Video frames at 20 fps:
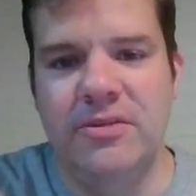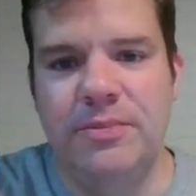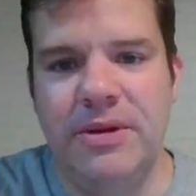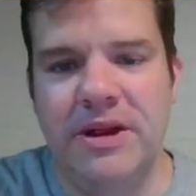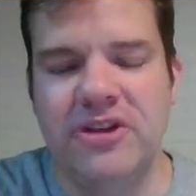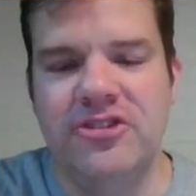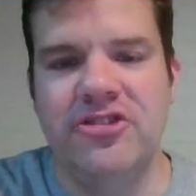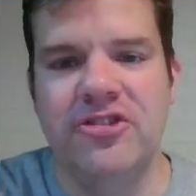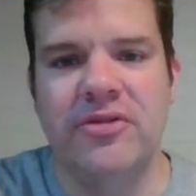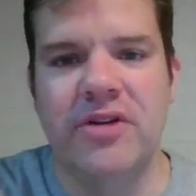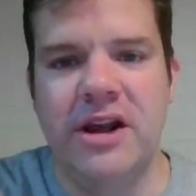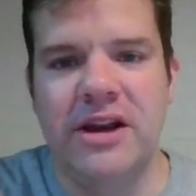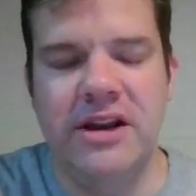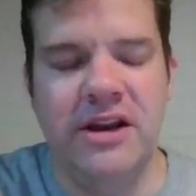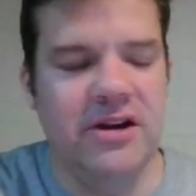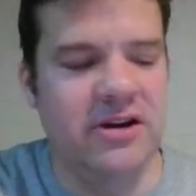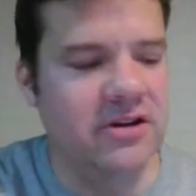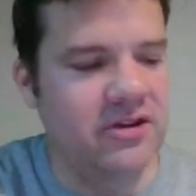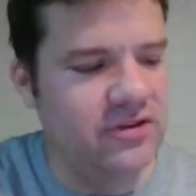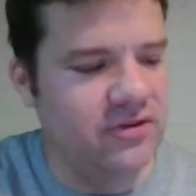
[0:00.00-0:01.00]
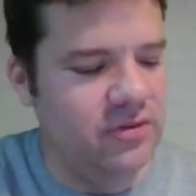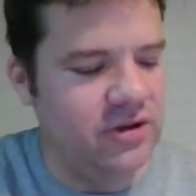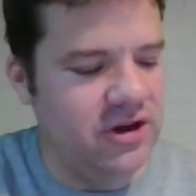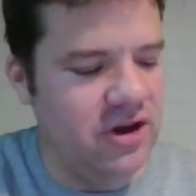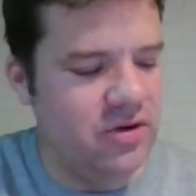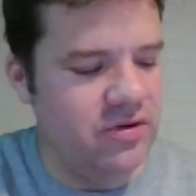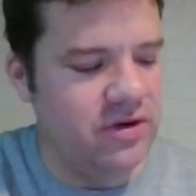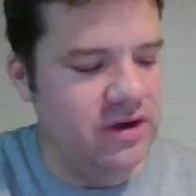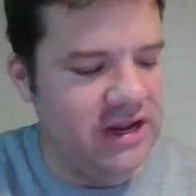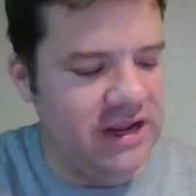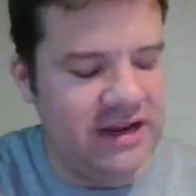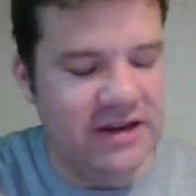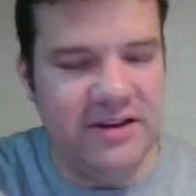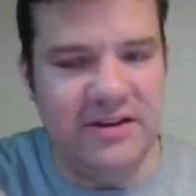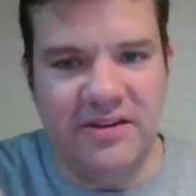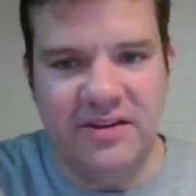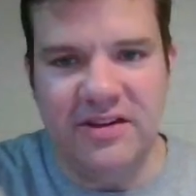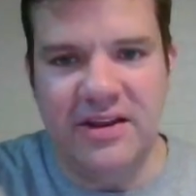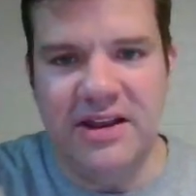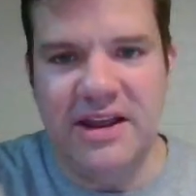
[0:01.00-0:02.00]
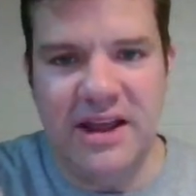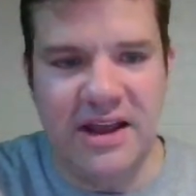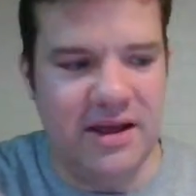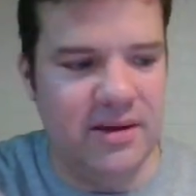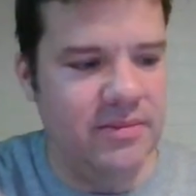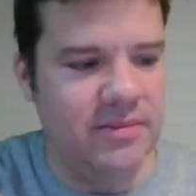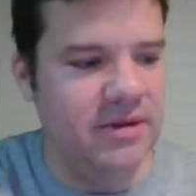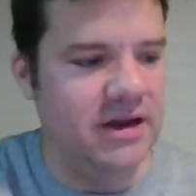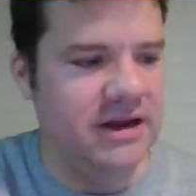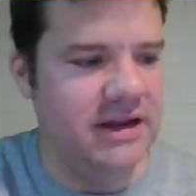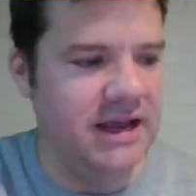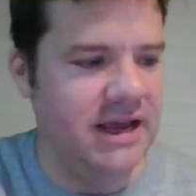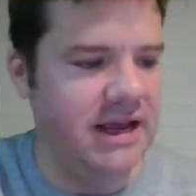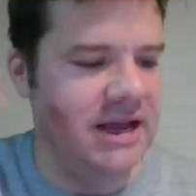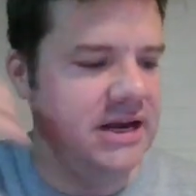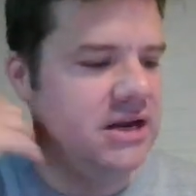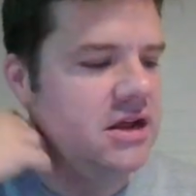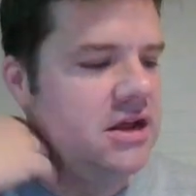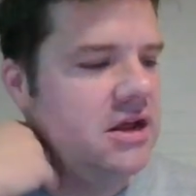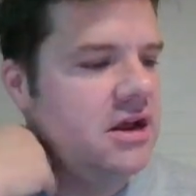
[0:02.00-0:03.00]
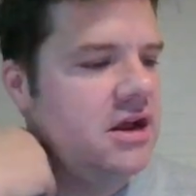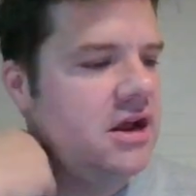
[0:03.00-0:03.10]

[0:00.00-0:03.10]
picture right here because we don't need to see him again.